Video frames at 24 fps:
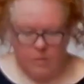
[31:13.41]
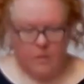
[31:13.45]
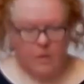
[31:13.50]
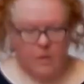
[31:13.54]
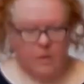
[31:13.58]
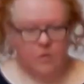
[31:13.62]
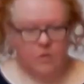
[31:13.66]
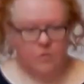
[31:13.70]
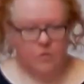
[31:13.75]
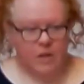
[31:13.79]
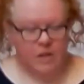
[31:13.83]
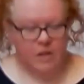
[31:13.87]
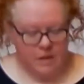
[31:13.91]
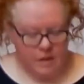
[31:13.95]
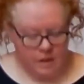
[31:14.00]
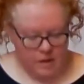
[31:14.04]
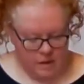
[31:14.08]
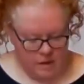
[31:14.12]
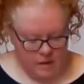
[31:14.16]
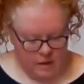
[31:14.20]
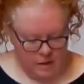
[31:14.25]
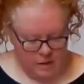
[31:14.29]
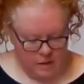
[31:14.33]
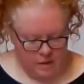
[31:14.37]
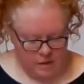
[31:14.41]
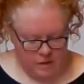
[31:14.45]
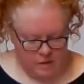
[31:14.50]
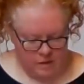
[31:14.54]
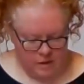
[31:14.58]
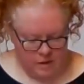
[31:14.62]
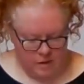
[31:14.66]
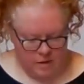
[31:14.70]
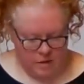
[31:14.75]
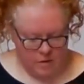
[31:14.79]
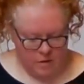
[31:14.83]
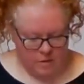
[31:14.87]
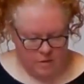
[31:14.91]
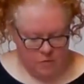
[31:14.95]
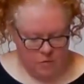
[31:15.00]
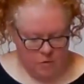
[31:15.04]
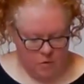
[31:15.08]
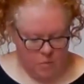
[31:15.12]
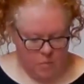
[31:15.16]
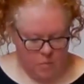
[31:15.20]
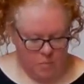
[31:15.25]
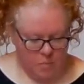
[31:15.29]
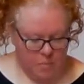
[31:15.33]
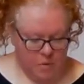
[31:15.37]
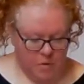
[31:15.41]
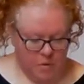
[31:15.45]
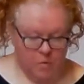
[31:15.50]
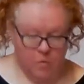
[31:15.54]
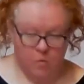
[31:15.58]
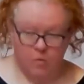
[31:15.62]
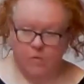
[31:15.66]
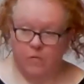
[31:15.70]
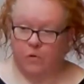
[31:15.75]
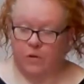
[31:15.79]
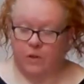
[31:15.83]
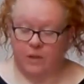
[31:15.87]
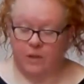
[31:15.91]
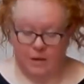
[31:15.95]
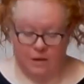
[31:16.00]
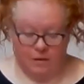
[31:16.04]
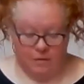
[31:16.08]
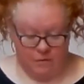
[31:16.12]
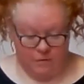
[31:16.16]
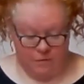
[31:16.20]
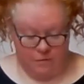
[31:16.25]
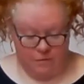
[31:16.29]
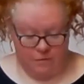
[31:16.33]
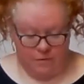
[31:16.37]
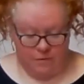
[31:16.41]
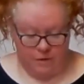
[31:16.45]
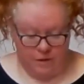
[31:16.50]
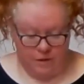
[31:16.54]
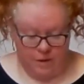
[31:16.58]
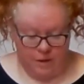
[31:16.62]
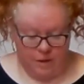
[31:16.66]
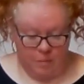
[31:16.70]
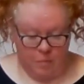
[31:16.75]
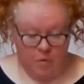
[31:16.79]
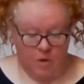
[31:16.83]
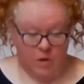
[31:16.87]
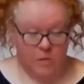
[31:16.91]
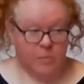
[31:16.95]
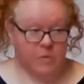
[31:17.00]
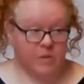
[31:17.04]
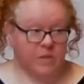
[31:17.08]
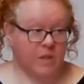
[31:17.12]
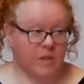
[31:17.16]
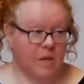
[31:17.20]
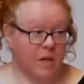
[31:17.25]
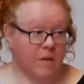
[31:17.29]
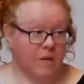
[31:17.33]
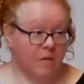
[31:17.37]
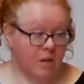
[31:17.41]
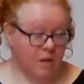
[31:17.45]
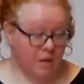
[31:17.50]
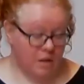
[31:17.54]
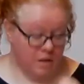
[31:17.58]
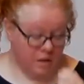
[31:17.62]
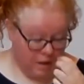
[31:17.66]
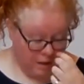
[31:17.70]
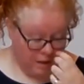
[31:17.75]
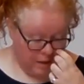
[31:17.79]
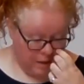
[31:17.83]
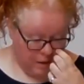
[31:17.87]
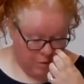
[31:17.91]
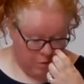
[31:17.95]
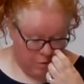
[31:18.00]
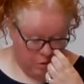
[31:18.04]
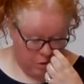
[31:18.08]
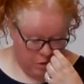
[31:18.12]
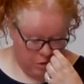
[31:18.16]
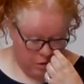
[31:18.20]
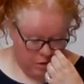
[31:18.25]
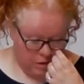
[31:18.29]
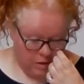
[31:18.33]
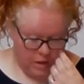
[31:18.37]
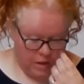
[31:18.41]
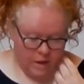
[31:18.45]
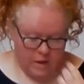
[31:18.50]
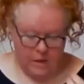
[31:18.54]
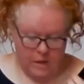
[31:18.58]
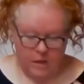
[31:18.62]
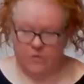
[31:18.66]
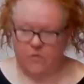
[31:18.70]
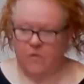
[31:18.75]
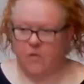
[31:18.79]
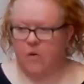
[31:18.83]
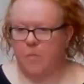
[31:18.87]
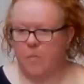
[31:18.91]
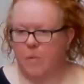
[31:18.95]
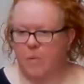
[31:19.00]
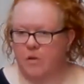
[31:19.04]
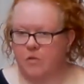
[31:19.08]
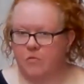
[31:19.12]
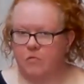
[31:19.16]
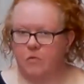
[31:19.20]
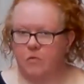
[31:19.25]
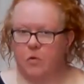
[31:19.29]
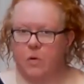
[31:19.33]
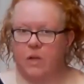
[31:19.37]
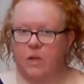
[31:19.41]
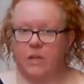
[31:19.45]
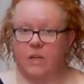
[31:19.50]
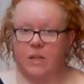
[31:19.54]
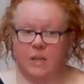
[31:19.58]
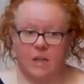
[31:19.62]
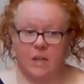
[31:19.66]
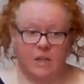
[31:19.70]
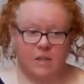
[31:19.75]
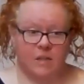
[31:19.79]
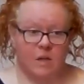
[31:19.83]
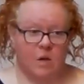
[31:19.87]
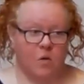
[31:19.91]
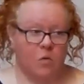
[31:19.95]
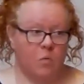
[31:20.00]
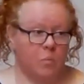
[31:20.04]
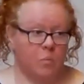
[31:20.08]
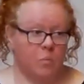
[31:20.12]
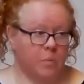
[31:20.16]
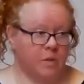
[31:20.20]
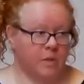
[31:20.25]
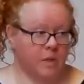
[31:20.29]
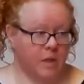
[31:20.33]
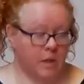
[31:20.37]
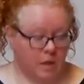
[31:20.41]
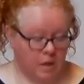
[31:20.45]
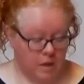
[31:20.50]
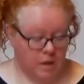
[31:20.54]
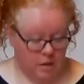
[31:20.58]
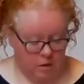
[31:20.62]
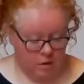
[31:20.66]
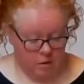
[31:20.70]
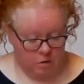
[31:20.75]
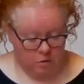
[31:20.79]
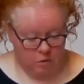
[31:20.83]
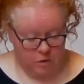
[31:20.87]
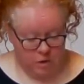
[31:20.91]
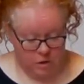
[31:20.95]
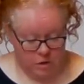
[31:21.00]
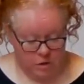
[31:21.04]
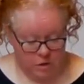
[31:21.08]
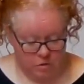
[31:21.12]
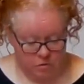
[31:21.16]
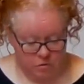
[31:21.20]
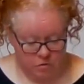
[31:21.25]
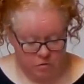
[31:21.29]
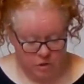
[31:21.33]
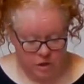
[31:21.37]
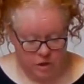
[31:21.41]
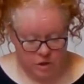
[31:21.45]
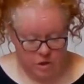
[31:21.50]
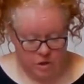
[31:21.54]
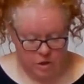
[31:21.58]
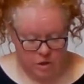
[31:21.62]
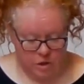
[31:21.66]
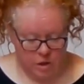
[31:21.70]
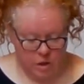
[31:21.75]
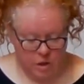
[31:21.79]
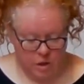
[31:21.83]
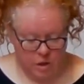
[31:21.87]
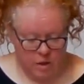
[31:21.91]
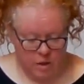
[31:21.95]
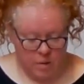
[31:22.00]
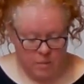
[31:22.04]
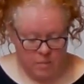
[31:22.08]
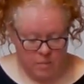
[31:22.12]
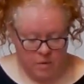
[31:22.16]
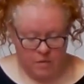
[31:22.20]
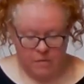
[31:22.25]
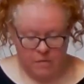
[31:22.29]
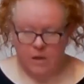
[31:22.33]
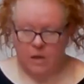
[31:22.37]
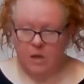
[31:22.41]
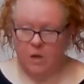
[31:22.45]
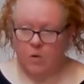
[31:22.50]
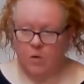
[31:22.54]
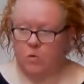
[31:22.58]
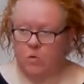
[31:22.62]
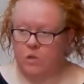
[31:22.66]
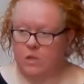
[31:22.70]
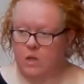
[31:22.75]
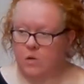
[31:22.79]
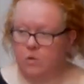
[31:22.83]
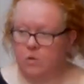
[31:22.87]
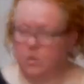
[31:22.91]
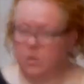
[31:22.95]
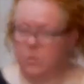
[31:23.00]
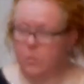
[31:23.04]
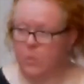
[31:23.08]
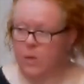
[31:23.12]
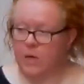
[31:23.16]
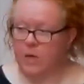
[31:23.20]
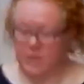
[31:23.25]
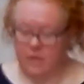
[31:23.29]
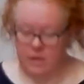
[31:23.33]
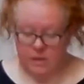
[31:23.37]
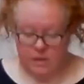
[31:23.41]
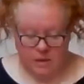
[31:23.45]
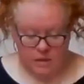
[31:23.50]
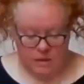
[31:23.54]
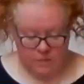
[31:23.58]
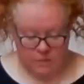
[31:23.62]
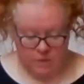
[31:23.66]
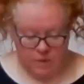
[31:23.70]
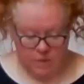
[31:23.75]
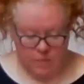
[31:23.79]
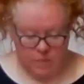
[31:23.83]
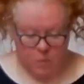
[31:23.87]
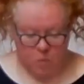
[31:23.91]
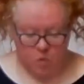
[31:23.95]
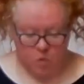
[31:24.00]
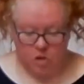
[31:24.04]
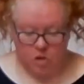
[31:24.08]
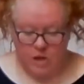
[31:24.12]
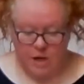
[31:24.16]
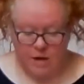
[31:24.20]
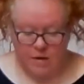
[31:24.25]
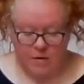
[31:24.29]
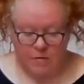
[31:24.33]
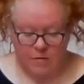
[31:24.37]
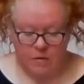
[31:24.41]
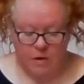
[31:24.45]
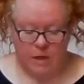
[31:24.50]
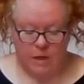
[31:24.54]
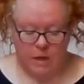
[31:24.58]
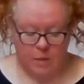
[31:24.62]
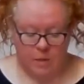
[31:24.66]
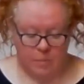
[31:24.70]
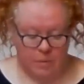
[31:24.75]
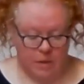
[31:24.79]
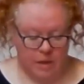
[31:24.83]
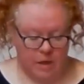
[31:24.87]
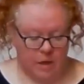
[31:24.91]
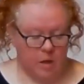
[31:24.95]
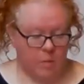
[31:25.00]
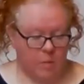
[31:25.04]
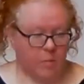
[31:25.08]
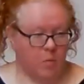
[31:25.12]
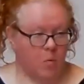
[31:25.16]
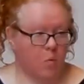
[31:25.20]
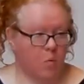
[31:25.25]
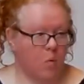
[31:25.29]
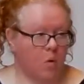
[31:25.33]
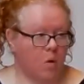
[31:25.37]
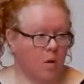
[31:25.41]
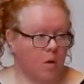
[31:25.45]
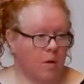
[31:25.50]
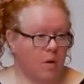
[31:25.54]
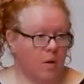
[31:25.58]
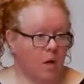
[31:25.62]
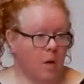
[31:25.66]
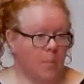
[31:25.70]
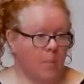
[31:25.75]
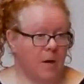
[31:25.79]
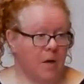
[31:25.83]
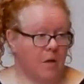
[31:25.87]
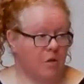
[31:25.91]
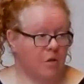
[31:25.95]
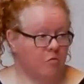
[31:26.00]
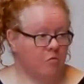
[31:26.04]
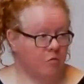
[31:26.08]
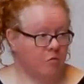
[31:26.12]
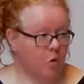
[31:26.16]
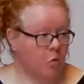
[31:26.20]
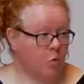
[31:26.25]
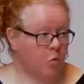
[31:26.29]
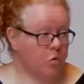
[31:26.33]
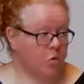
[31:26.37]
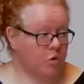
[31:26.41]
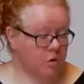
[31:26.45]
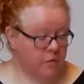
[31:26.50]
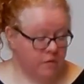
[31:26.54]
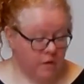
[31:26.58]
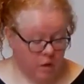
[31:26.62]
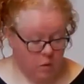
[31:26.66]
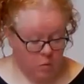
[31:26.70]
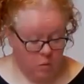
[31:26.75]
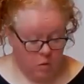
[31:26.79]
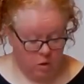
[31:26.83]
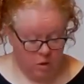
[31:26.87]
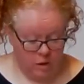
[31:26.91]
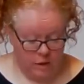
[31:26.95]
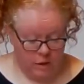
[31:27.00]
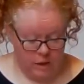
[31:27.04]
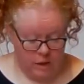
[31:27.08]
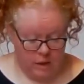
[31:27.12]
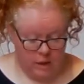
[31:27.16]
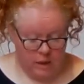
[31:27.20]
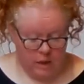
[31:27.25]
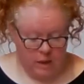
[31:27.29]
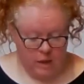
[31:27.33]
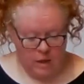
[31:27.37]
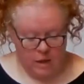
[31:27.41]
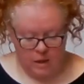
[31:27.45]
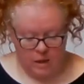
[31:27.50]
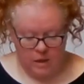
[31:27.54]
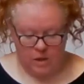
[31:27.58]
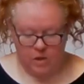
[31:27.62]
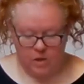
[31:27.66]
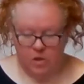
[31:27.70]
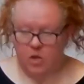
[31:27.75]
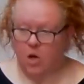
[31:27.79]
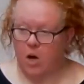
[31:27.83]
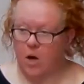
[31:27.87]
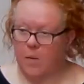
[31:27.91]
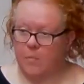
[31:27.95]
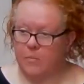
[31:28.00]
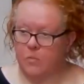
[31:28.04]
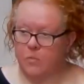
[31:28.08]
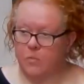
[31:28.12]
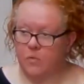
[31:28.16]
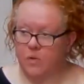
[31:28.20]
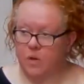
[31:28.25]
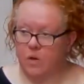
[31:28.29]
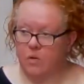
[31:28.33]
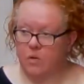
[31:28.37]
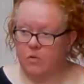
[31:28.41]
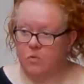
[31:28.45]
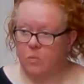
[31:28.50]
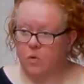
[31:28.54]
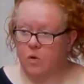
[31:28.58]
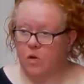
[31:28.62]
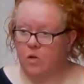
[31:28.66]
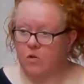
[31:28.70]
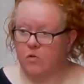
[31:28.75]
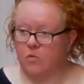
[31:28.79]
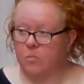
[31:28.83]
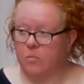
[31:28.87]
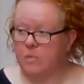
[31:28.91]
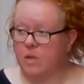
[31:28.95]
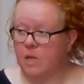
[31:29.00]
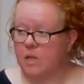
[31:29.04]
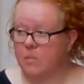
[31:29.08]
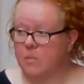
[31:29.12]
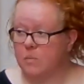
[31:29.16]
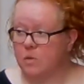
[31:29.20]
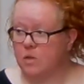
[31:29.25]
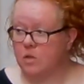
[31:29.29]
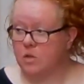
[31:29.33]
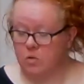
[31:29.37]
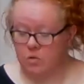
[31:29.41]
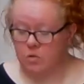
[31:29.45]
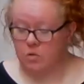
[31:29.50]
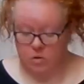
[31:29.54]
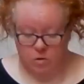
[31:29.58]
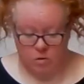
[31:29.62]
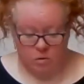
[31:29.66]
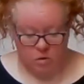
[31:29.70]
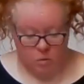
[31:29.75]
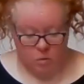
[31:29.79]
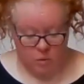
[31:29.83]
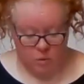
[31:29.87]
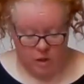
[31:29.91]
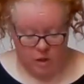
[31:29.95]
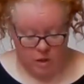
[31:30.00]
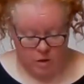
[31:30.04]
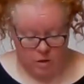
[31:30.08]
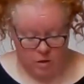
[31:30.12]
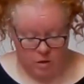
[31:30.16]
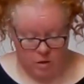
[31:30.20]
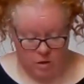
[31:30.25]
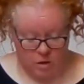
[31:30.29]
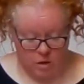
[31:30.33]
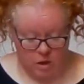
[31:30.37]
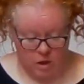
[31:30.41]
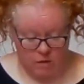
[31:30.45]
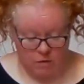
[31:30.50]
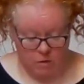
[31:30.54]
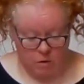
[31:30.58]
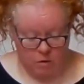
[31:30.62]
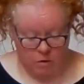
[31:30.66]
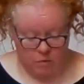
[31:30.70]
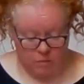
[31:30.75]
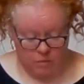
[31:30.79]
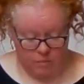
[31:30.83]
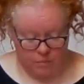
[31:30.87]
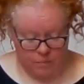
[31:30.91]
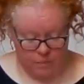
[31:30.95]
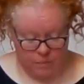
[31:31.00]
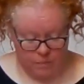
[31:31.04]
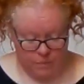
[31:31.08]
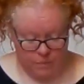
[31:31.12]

This reading is from Bill Fullilove, a Presbyterian theologian, and it's very much rooted in his own particular Christian tradition. But I think it also speaks to something more generally applicable about the roots of equality, and it chimes with those words from Desmond Tutu that we heard earlier on.